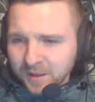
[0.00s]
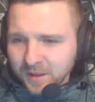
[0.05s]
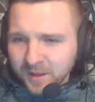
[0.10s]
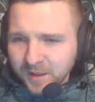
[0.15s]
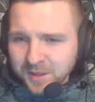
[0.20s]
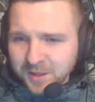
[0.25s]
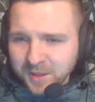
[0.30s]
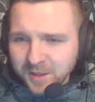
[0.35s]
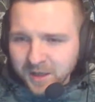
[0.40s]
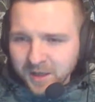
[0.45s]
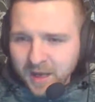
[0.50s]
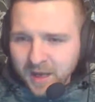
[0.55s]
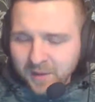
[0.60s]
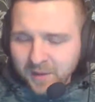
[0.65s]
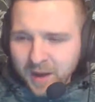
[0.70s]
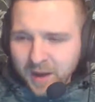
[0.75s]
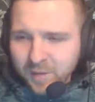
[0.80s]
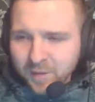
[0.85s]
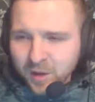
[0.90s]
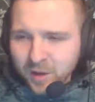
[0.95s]
Literally, I
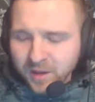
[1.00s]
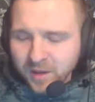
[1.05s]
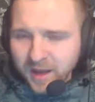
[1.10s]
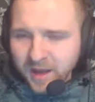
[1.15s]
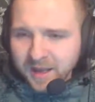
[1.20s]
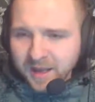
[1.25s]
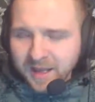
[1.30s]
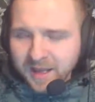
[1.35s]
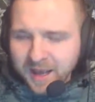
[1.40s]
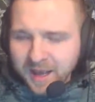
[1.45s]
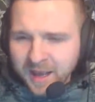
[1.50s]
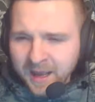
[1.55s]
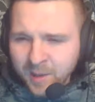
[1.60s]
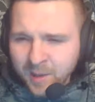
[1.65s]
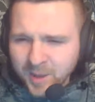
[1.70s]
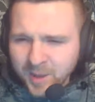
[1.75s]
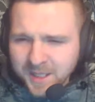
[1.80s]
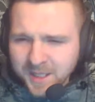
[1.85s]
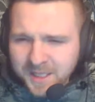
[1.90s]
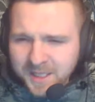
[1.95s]
mean, I've got like a, I
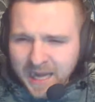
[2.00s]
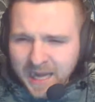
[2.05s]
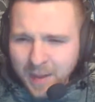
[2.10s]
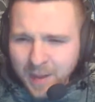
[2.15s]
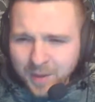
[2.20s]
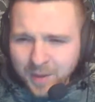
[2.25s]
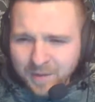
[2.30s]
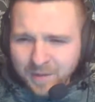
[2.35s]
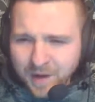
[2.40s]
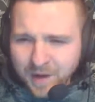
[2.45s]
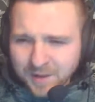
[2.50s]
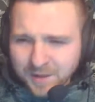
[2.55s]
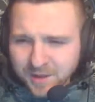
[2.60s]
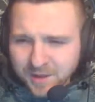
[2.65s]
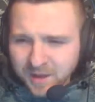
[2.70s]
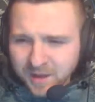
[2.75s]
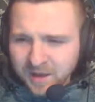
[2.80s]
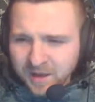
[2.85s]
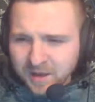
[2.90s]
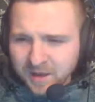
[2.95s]
think it's an epic variant
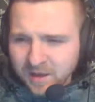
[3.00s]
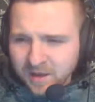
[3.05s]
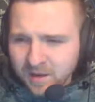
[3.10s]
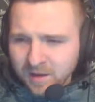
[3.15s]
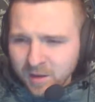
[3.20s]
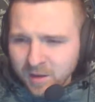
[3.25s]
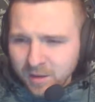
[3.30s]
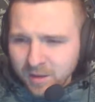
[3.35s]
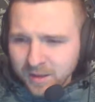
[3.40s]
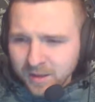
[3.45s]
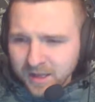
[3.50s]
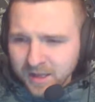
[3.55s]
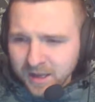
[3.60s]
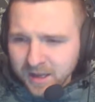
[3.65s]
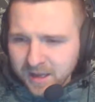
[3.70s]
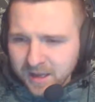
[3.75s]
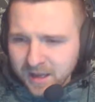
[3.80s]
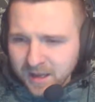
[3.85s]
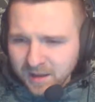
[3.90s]
of the Carnite AK.